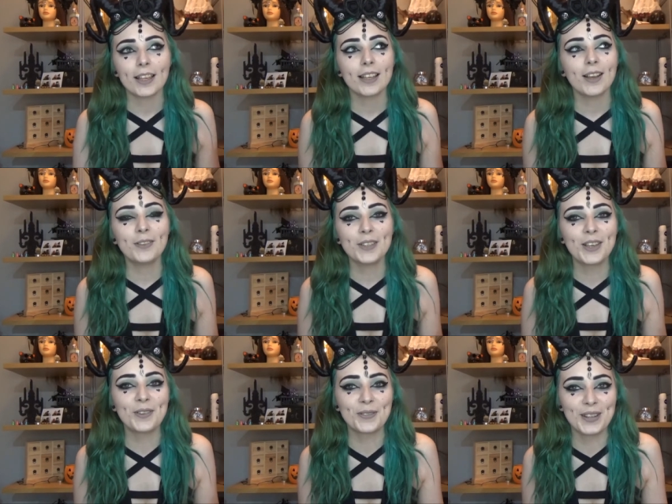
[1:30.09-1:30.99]
sounds
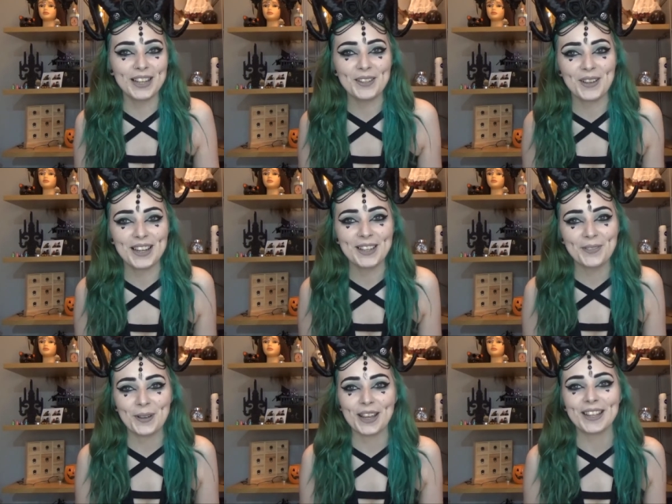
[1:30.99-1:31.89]
really, really
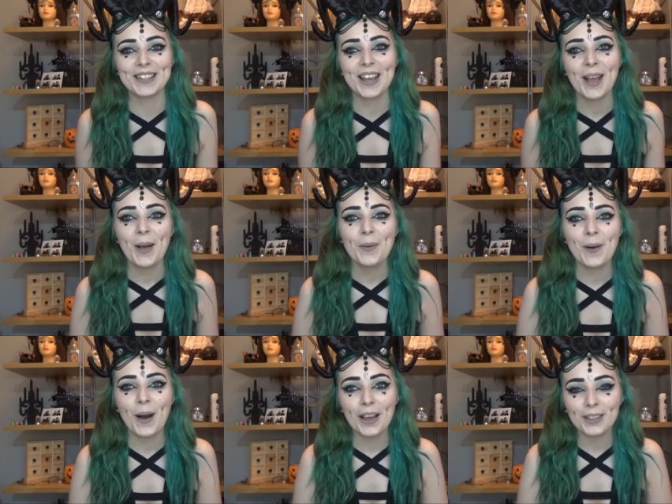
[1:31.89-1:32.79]
weird,
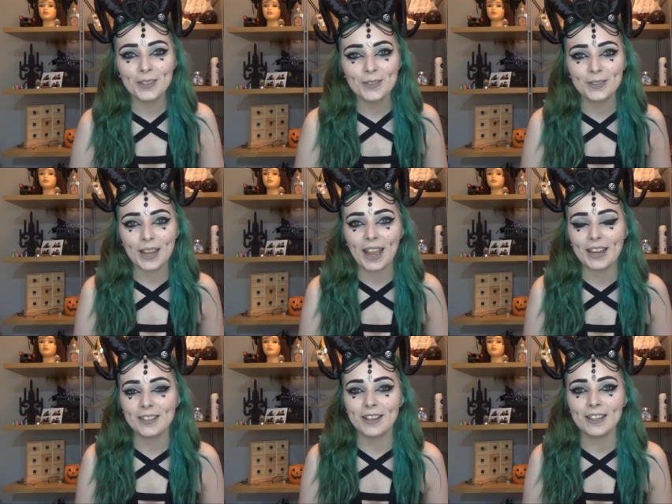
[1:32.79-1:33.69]
but I googled it and
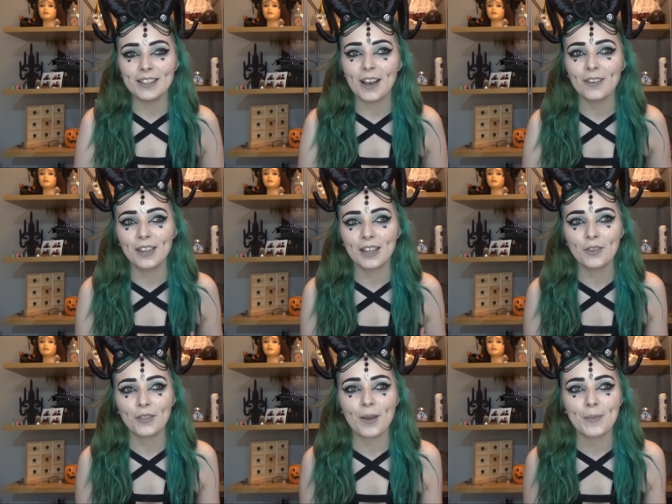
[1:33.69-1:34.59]
it turns out that
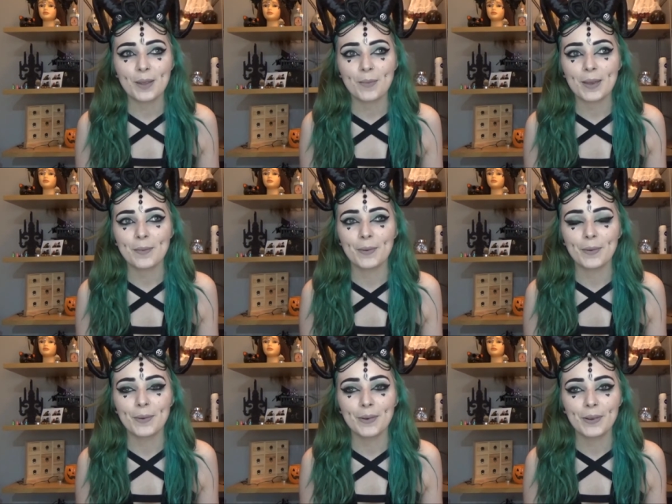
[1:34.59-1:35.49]
not that many
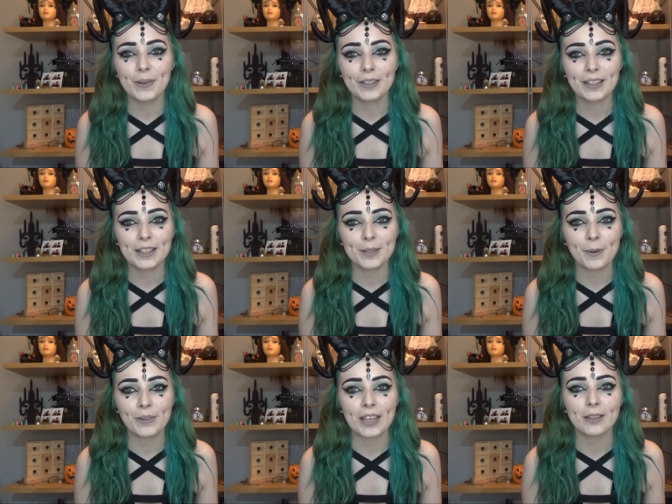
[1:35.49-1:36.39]
people can
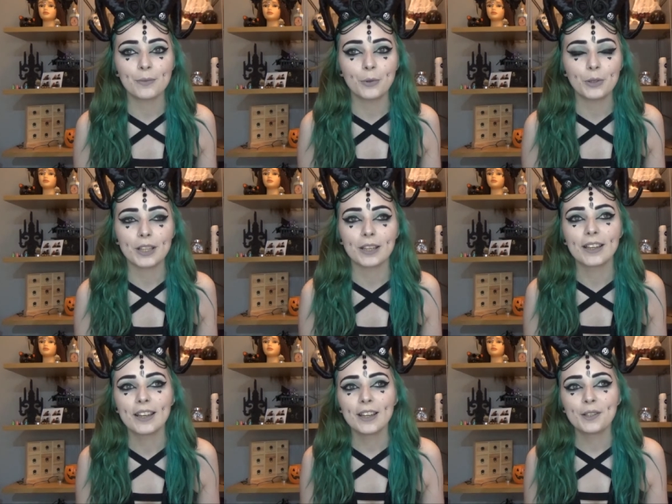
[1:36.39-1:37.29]
smell heat and water.
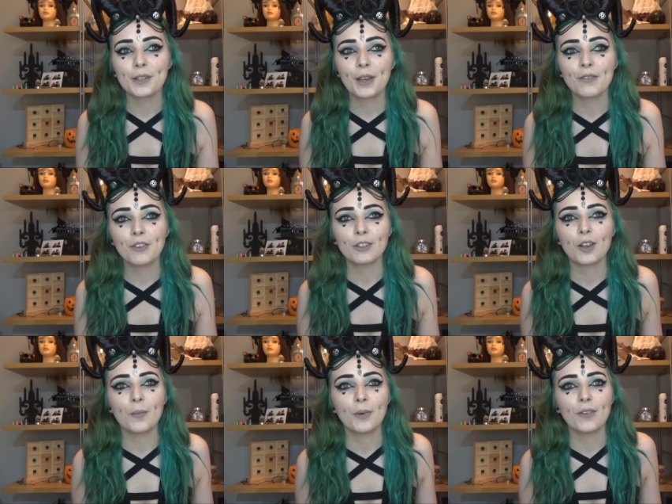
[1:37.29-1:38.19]
So for
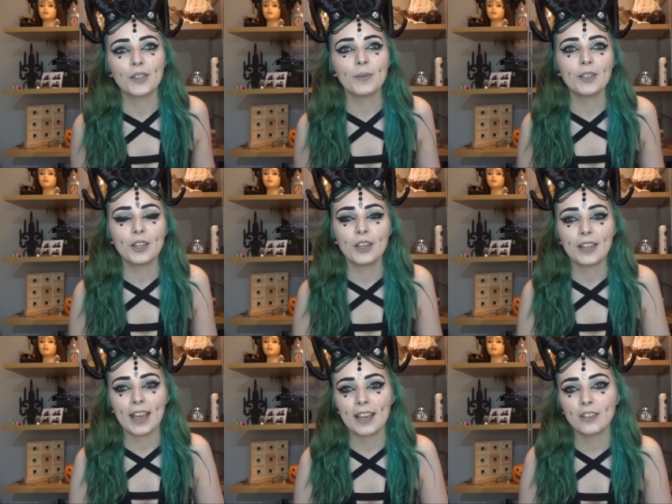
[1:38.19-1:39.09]
example, if someone's turned
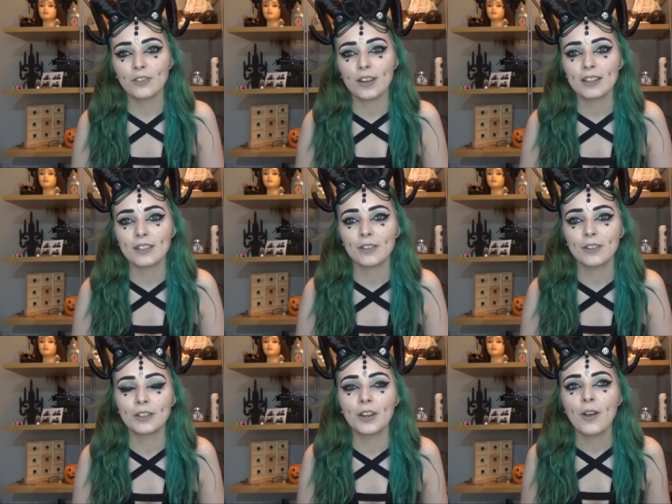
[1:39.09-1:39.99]
the hair straighteners
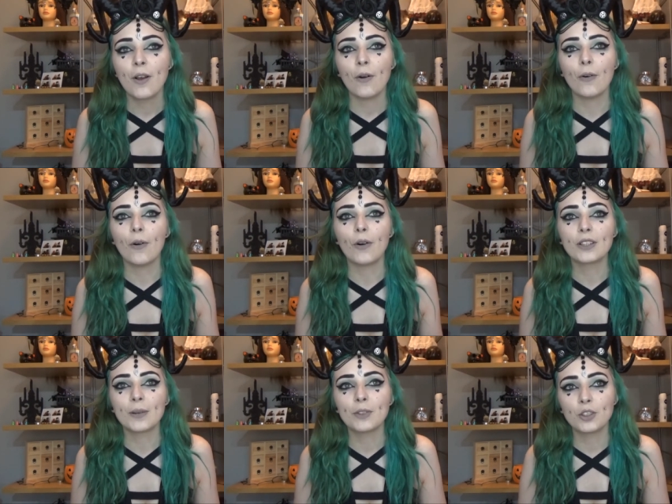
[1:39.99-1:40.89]
on or
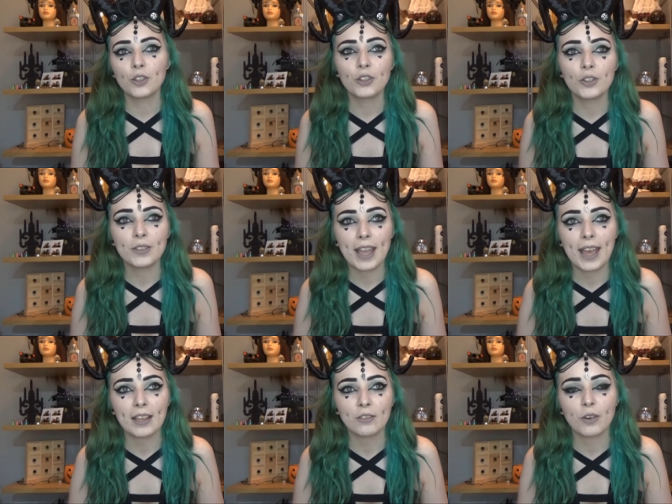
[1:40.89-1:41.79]
someone's just used
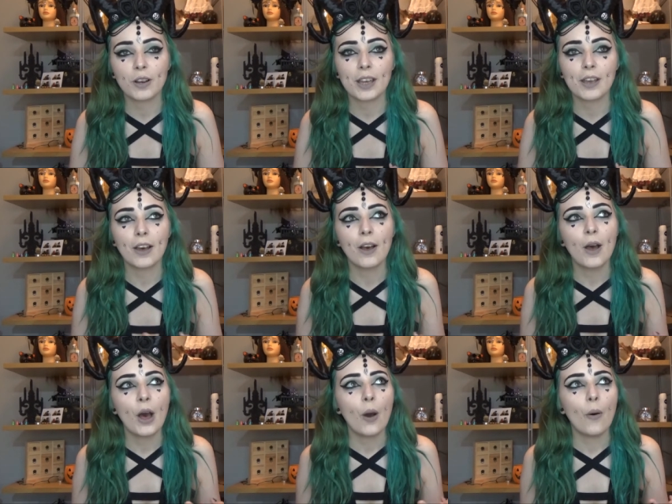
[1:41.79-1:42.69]
a dryer,
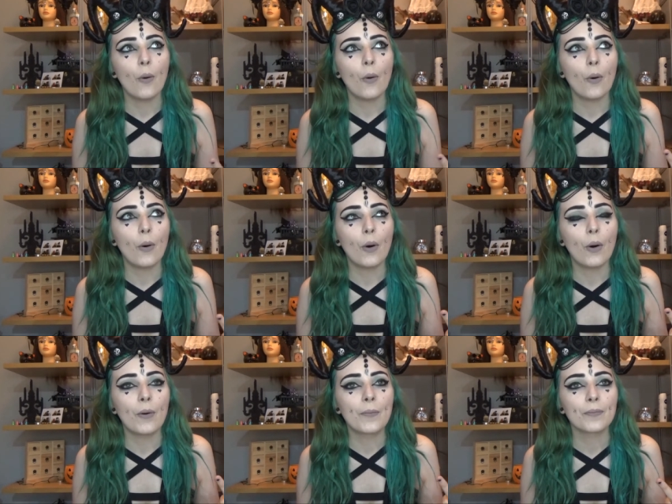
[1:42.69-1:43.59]

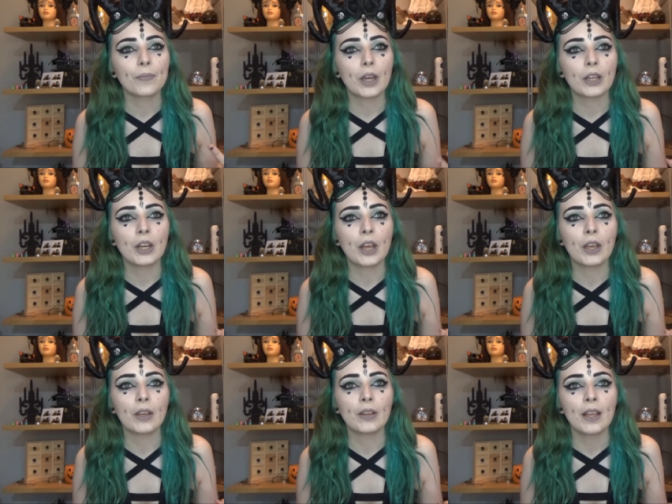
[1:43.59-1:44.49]
or I don't
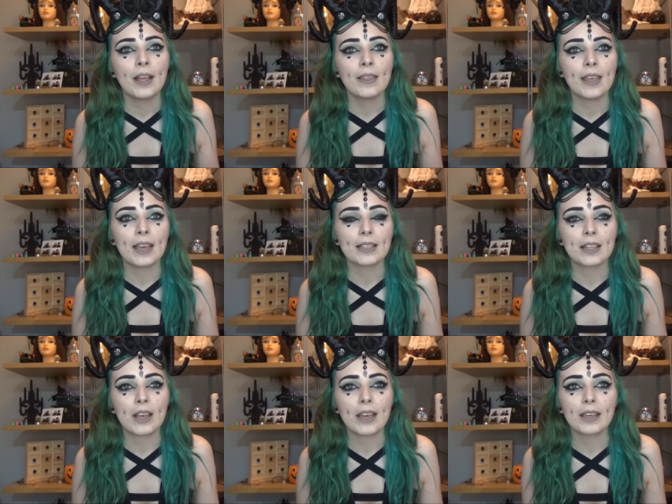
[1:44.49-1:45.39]
know, there's
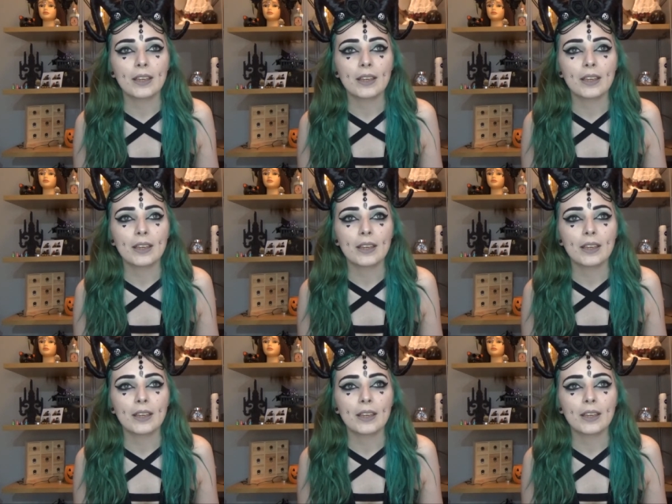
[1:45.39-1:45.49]
like,